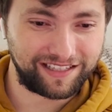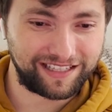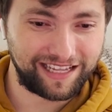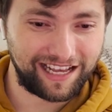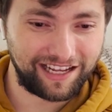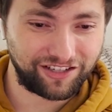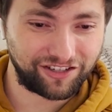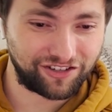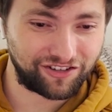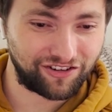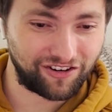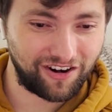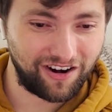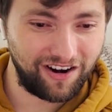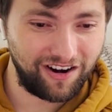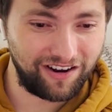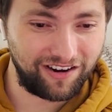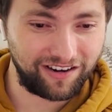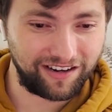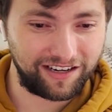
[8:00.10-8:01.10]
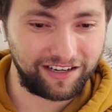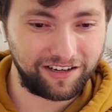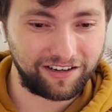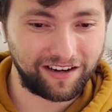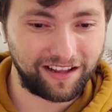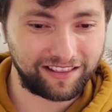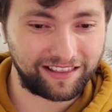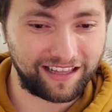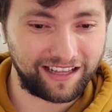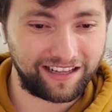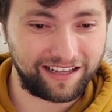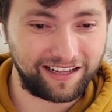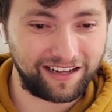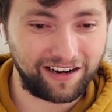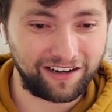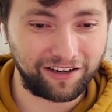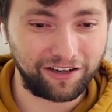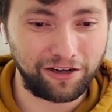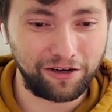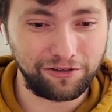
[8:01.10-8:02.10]
that strong and you're not that
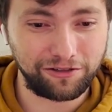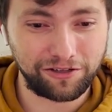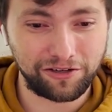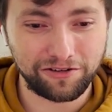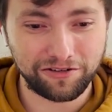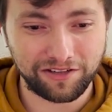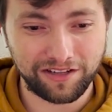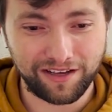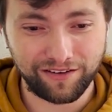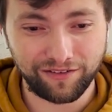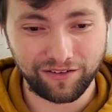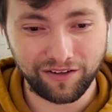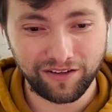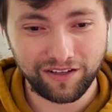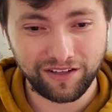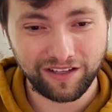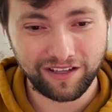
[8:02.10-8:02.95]
on Gojo's level.